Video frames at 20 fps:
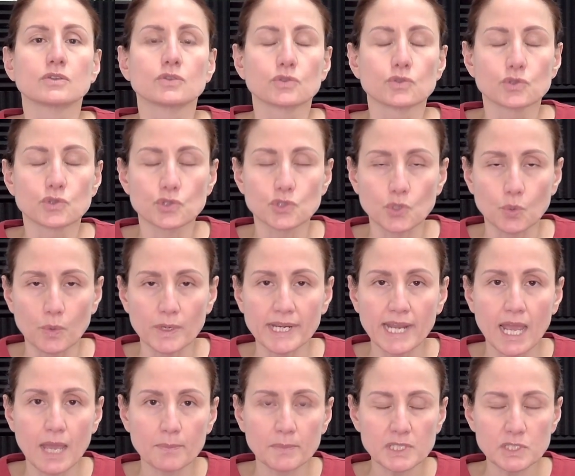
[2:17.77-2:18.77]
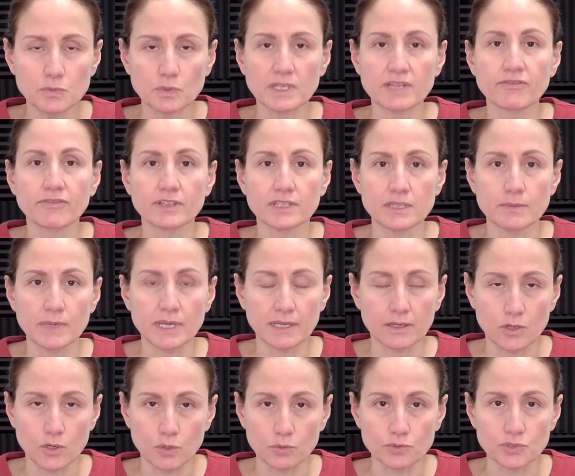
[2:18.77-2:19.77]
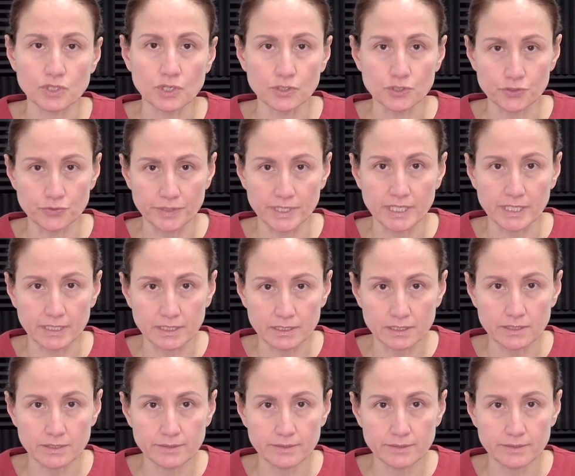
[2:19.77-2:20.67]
So what happens when lymphedema goes untreated?